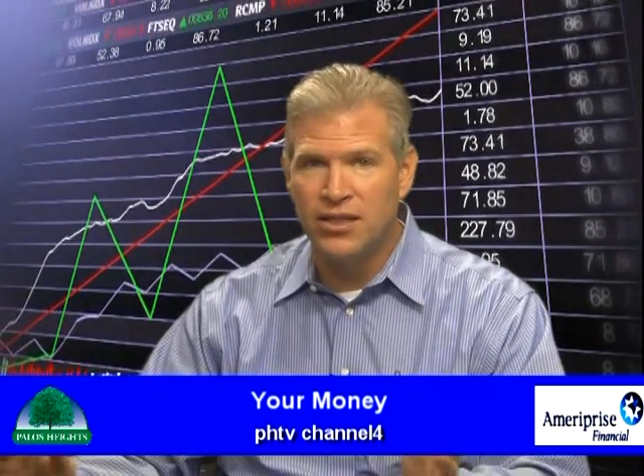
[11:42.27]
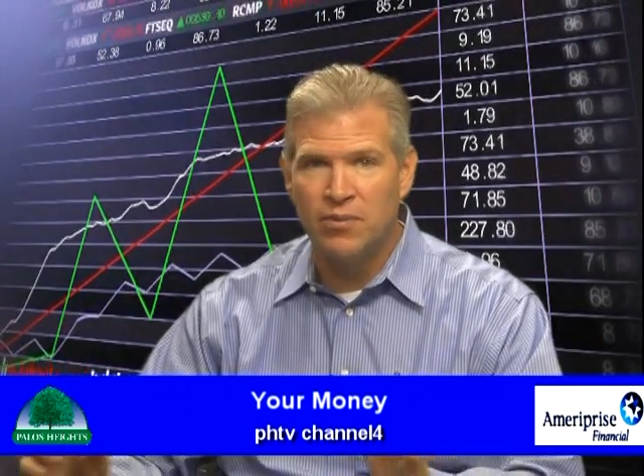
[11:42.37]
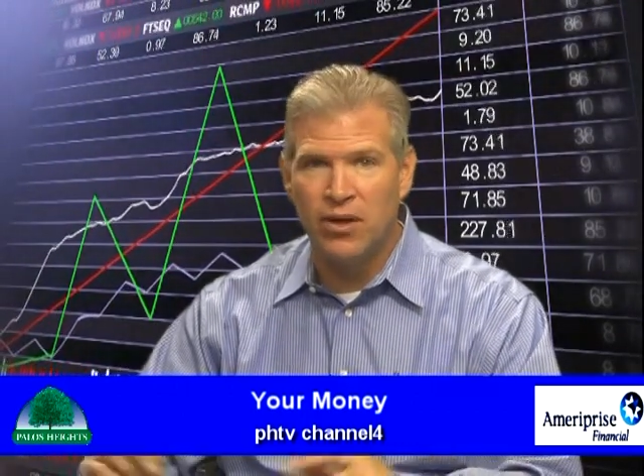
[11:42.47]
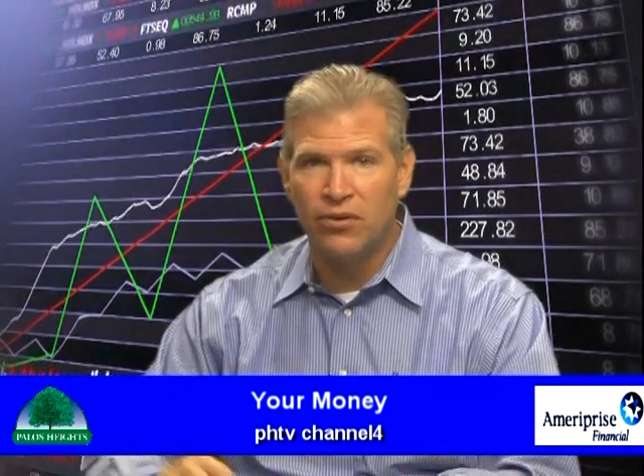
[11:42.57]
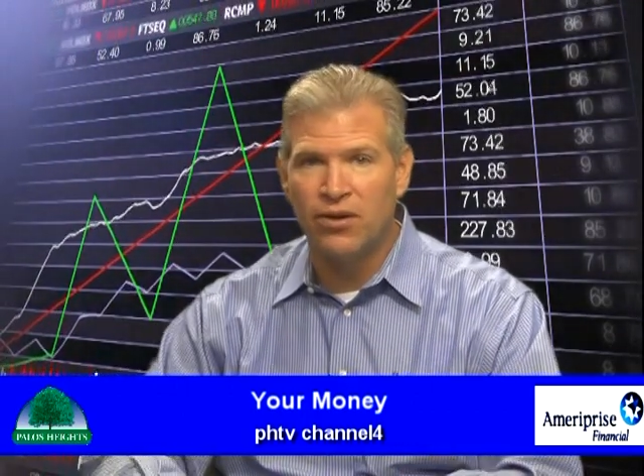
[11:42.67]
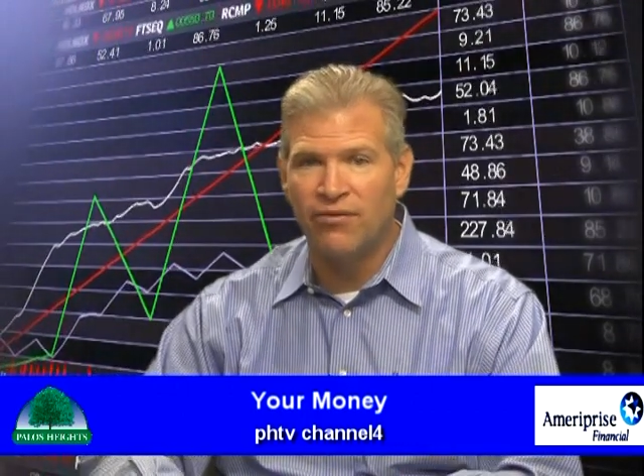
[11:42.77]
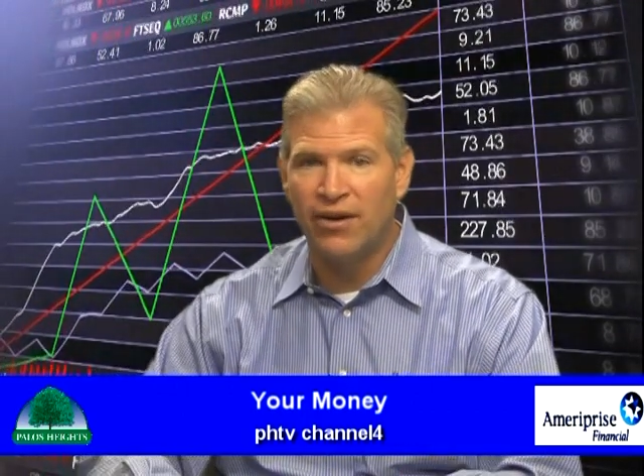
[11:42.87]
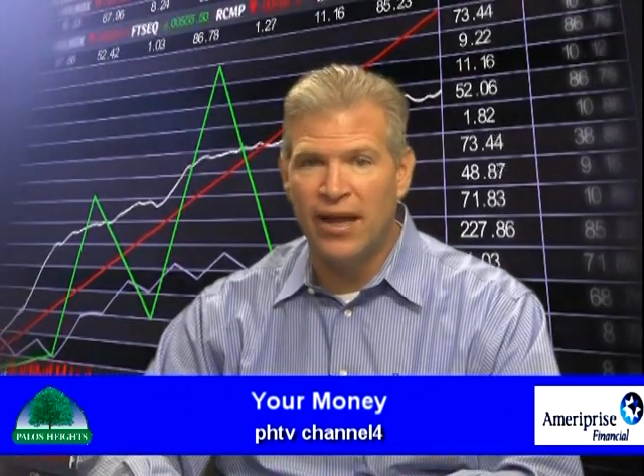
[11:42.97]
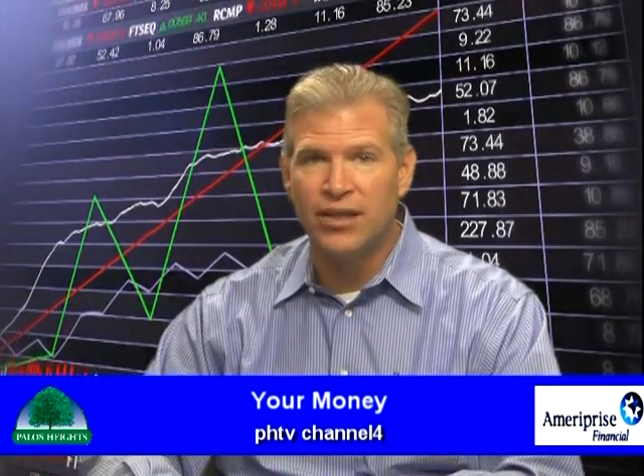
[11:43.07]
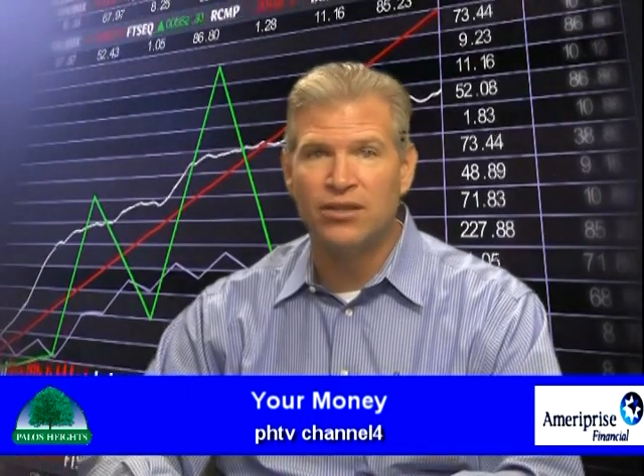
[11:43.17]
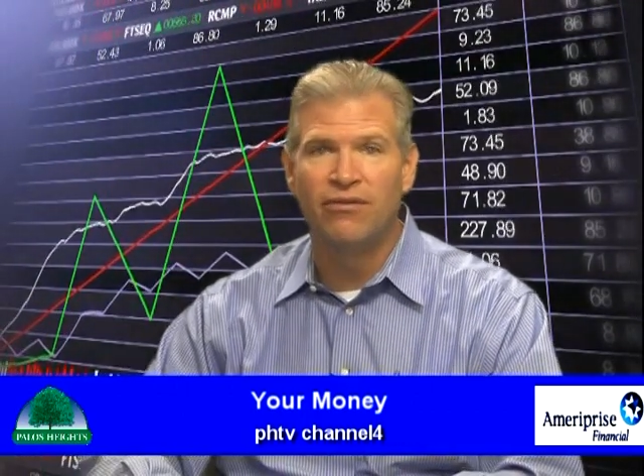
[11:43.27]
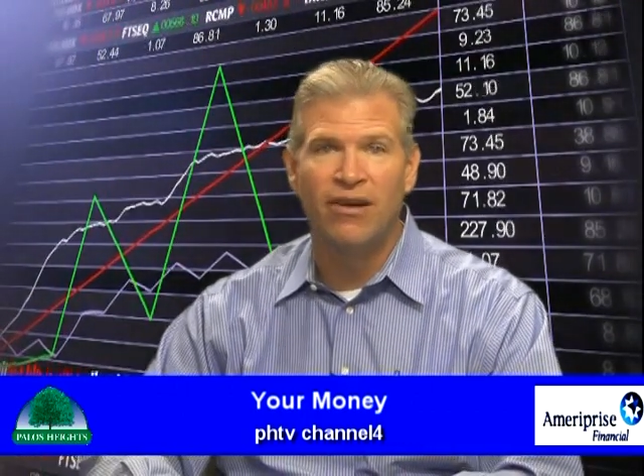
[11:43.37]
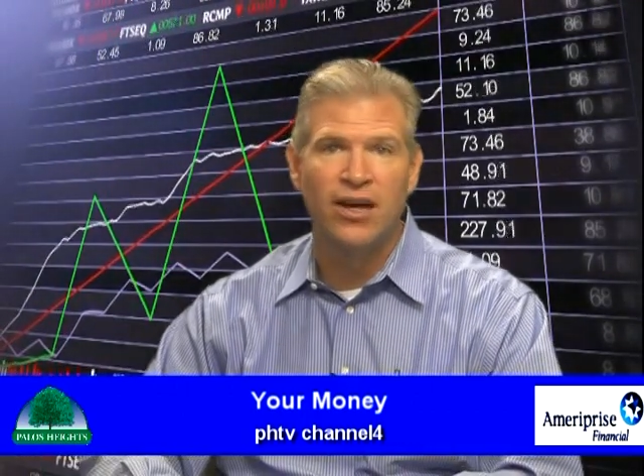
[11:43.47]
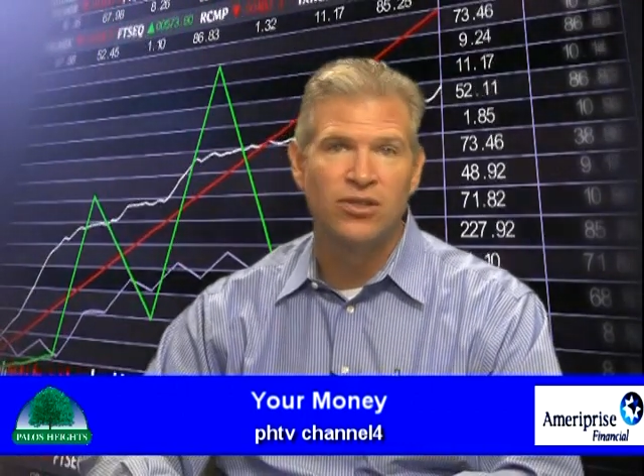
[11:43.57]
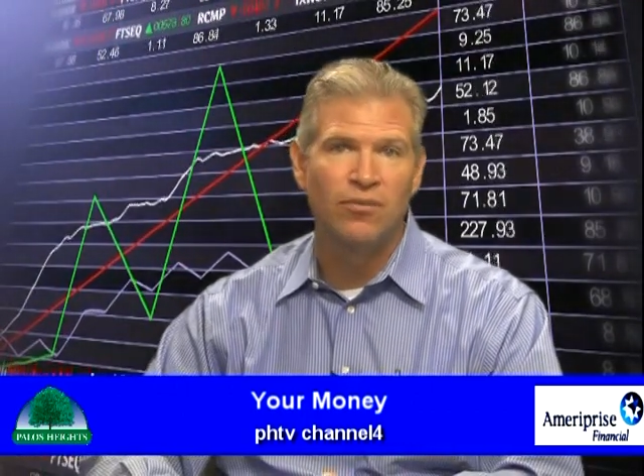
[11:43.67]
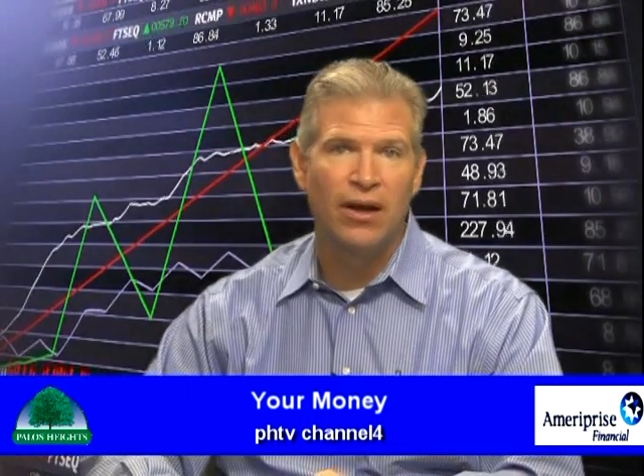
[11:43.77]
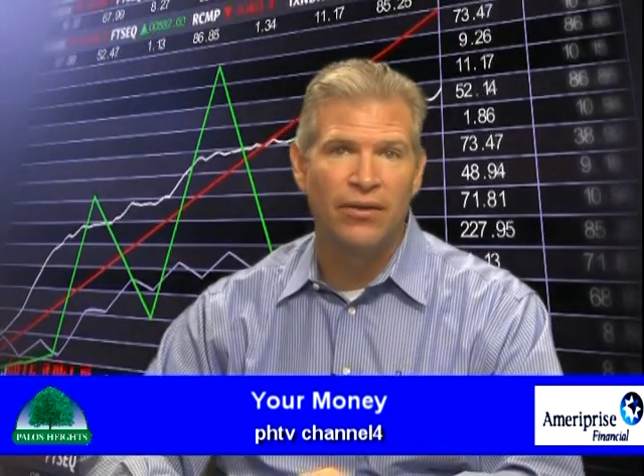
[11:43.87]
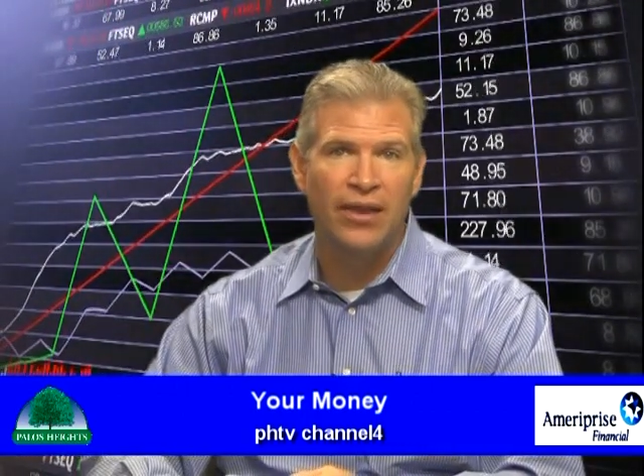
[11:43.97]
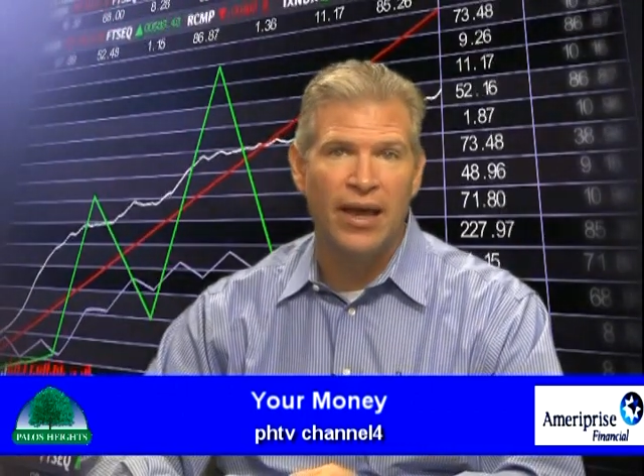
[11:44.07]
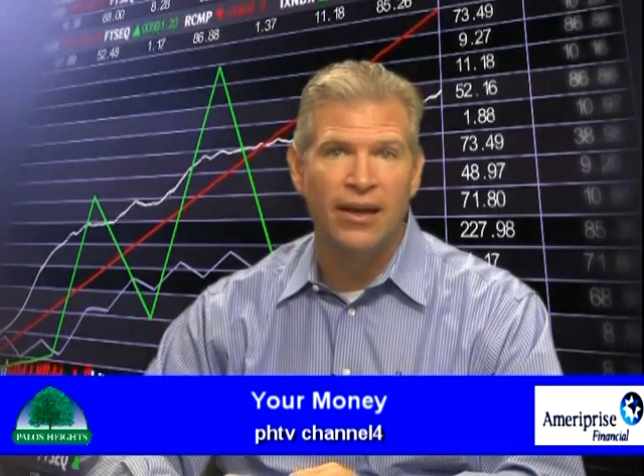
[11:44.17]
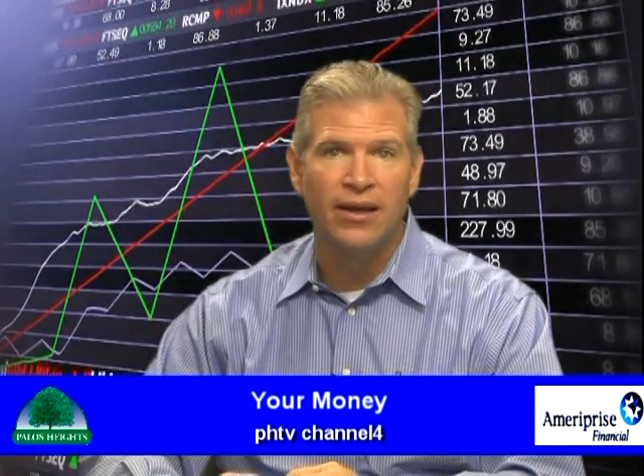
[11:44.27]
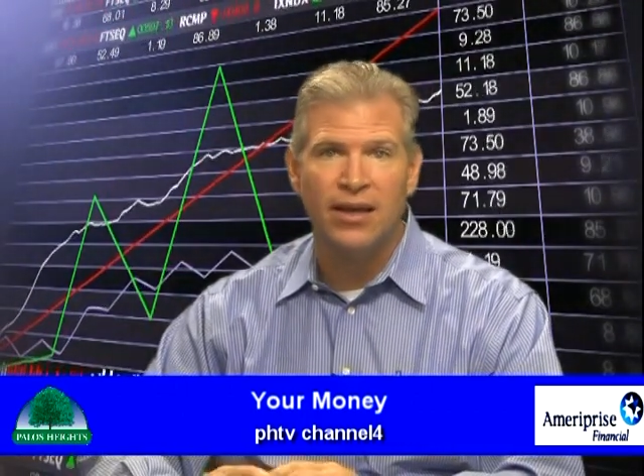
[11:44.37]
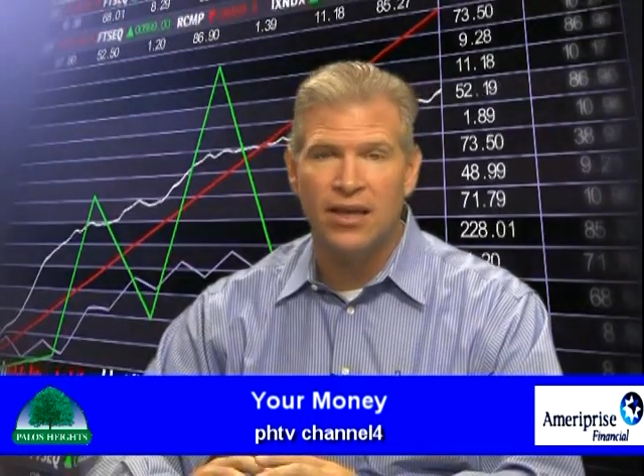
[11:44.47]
speak with your financial advisor about that.